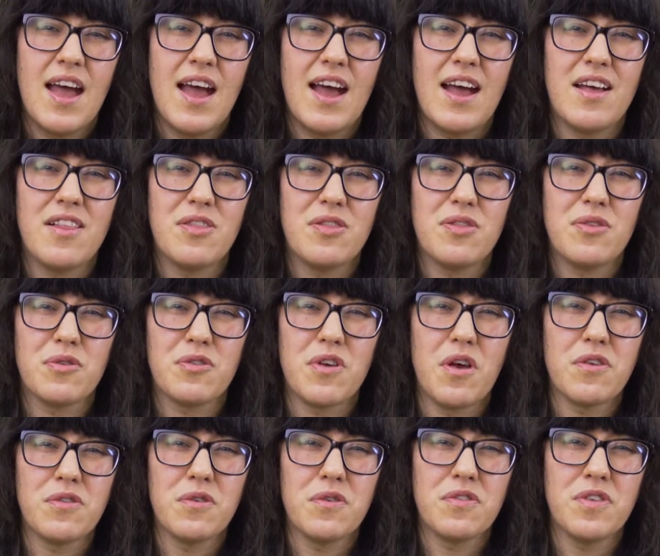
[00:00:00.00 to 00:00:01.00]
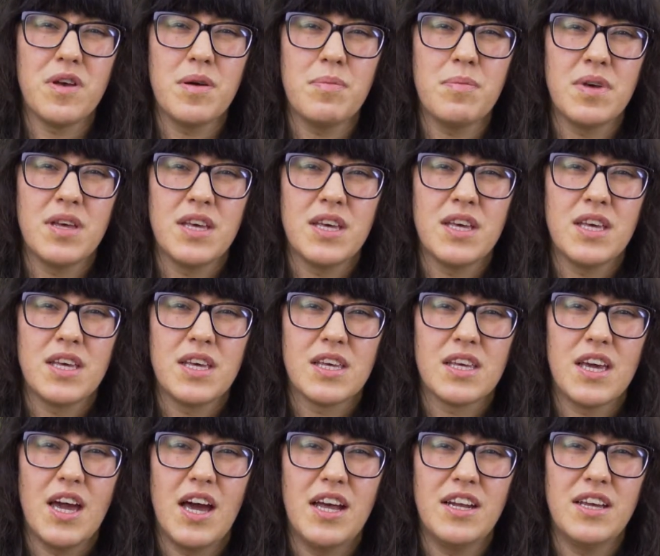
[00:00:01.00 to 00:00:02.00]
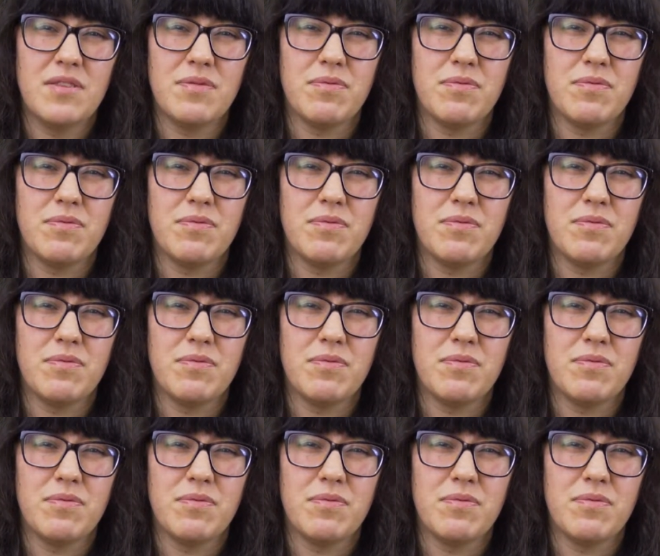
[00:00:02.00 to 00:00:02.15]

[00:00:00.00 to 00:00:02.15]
and there's also some kind